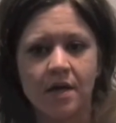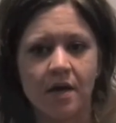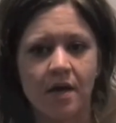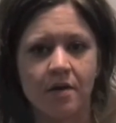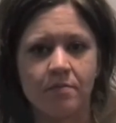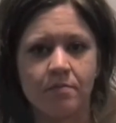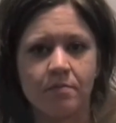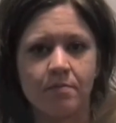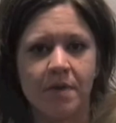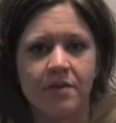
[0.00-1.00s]

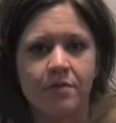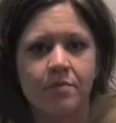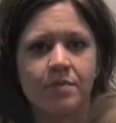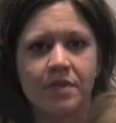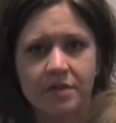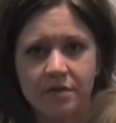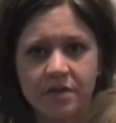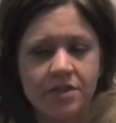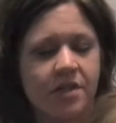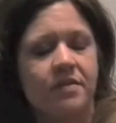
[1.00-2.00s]
by their own political
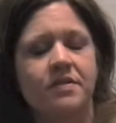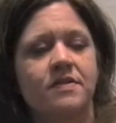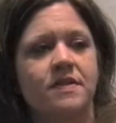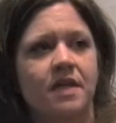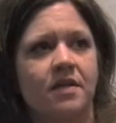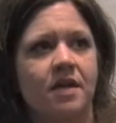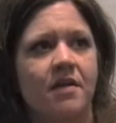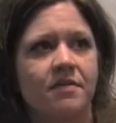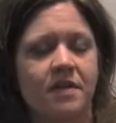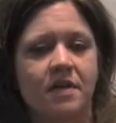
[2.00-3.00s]
agendas, and
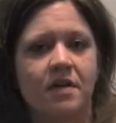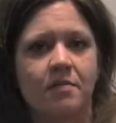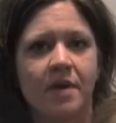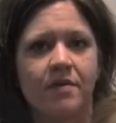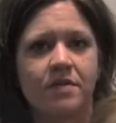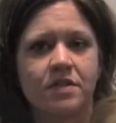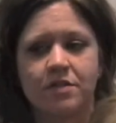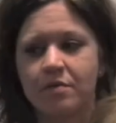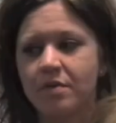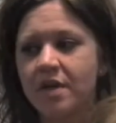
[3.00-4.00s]
not thinking about, you
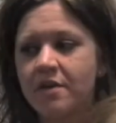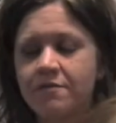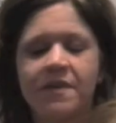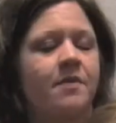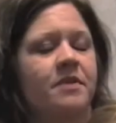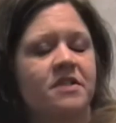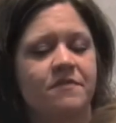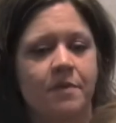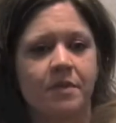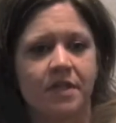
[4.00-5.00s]
know, families
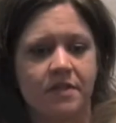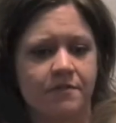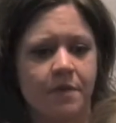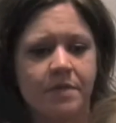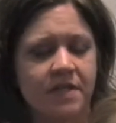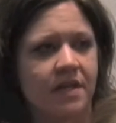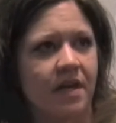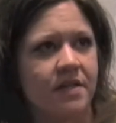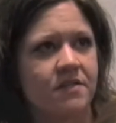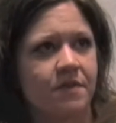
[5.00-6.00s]
like
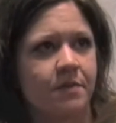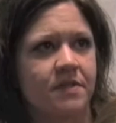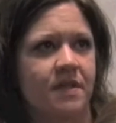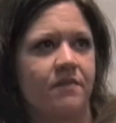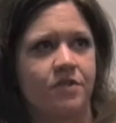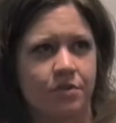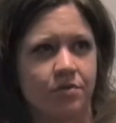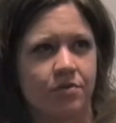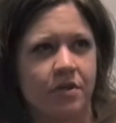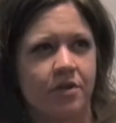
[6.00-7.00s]
us, families that have
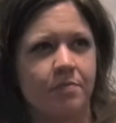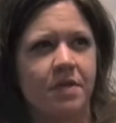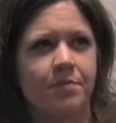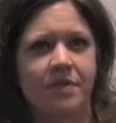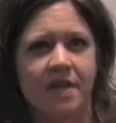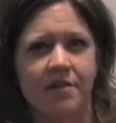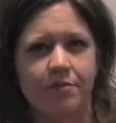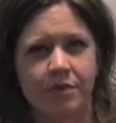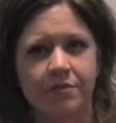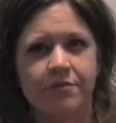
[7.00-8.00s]
children, you know, people that
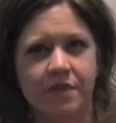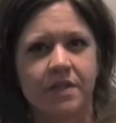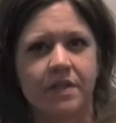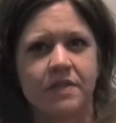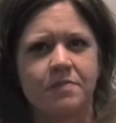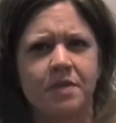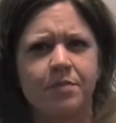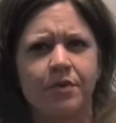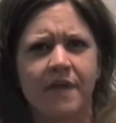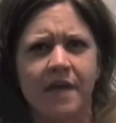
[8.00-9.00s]
have real feelings,
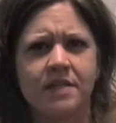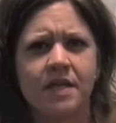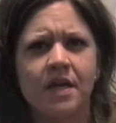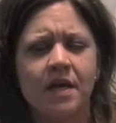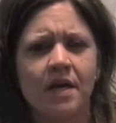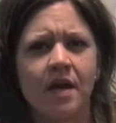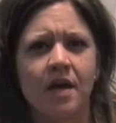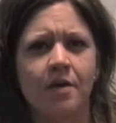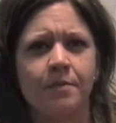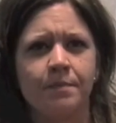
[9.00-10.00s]
people that
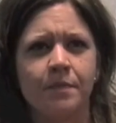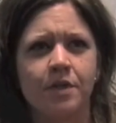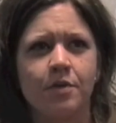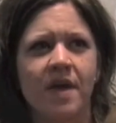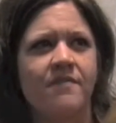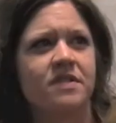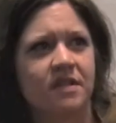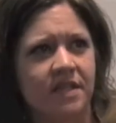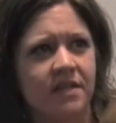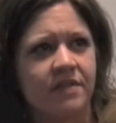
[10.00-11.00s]
you know, have to
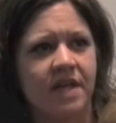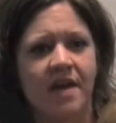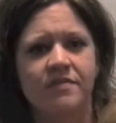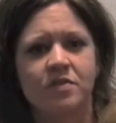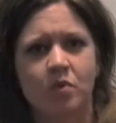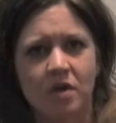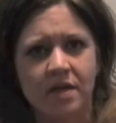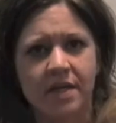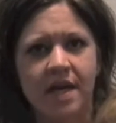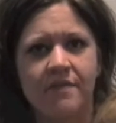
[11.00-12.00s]
live and have to work
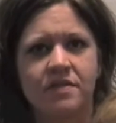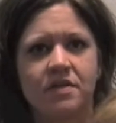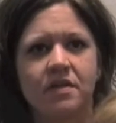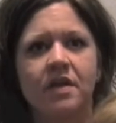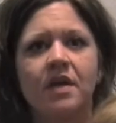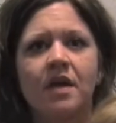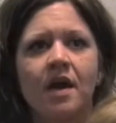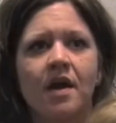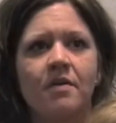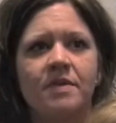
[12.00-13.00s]
and have to
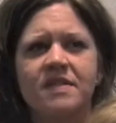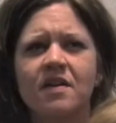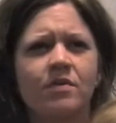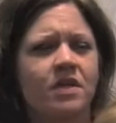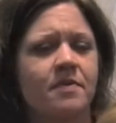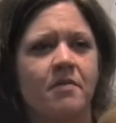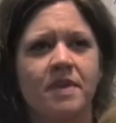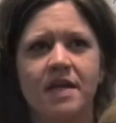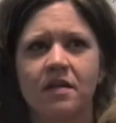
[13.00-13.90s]
it's not only about making